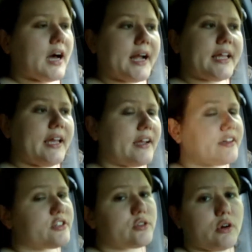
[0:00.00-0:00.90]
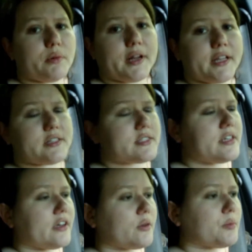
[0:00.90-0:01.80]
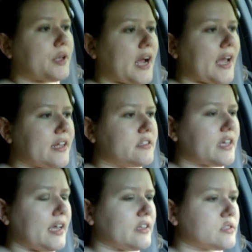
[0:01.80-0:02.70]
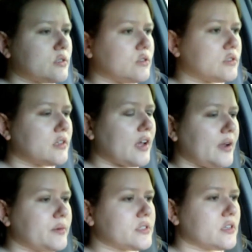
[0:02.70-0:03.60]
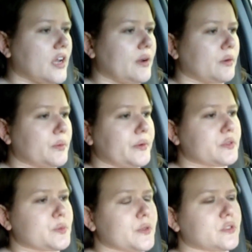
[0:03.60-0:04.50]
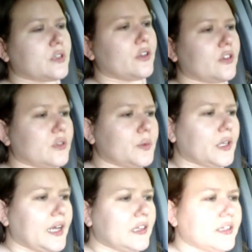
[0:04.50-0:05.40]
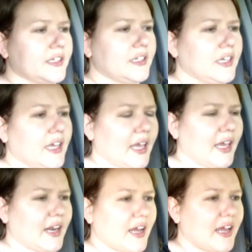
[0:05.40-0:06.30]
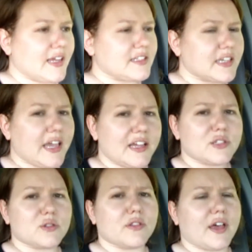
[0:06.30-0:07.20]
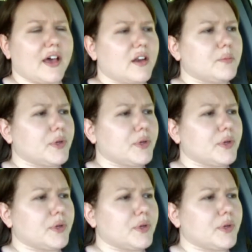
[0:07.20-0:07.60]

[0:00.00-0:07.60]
I can't control when I get sick, but I had to cancel. Tonight was the night where we were supposed to go to the Goodwill outlet, and I had to cancel that.